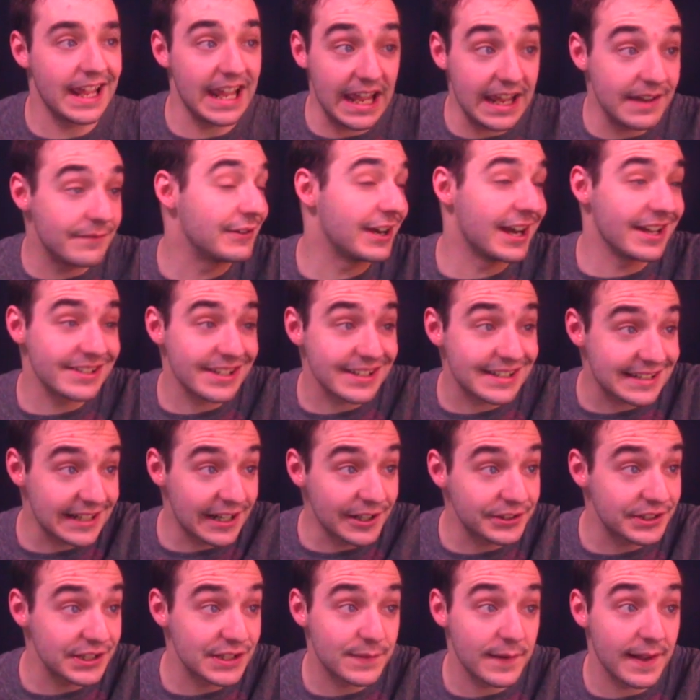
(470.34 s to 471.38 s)
even as a
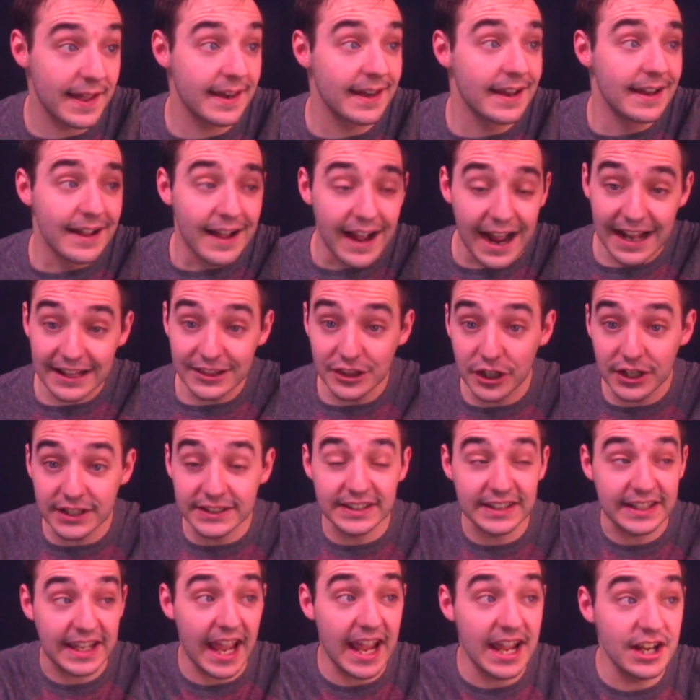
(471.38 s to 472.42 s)
Celtics fan, I look at
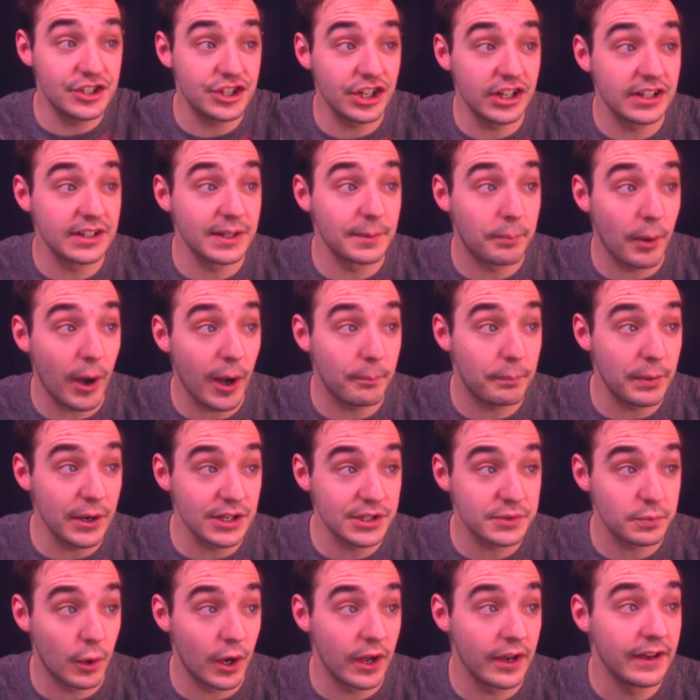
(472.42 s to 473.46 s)
the KG and the Paul
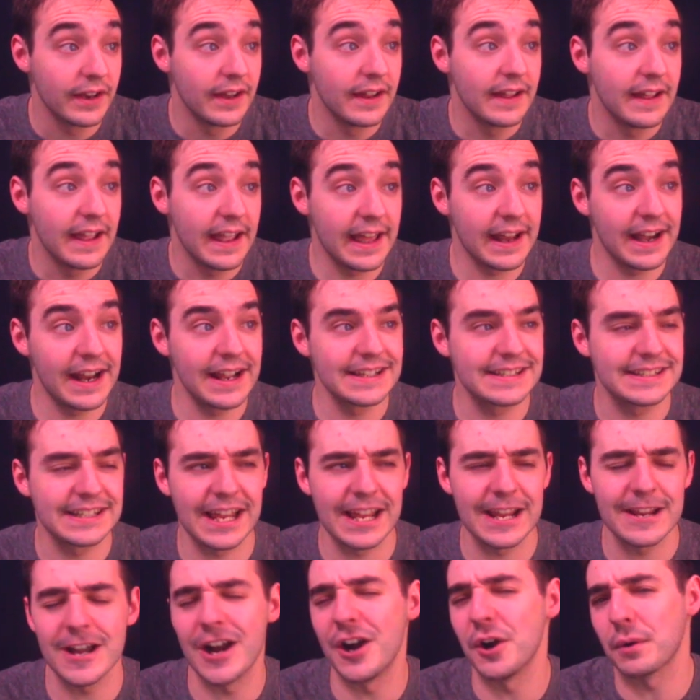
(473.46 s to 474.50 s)
Pierce one and I
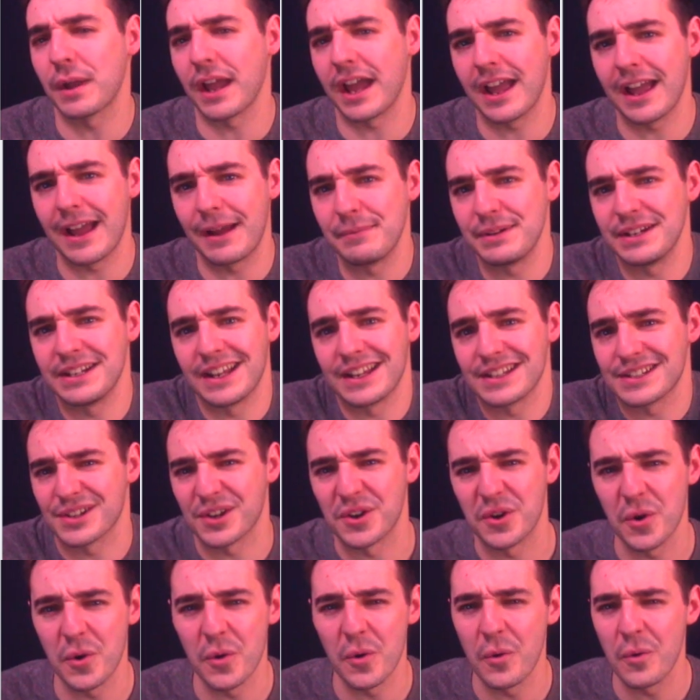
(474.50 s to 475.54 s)
say, okay, I mean, that's
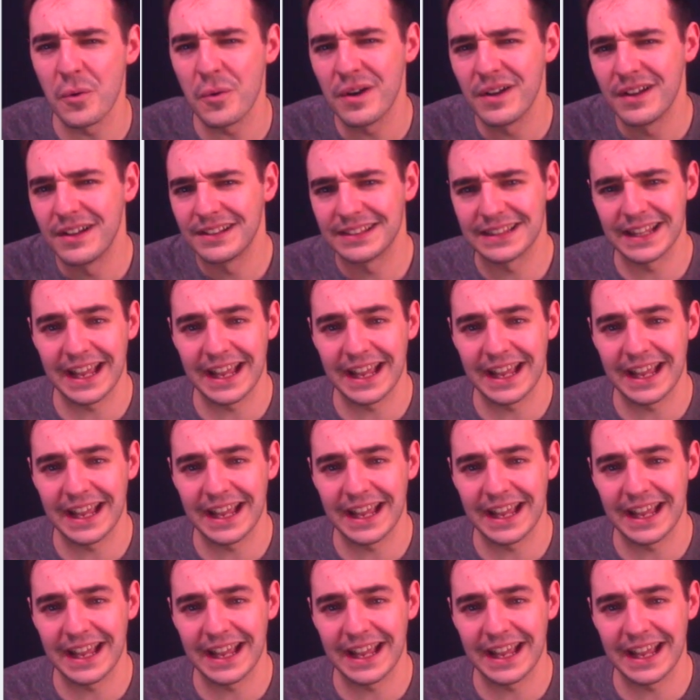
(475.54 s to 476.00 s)
cool.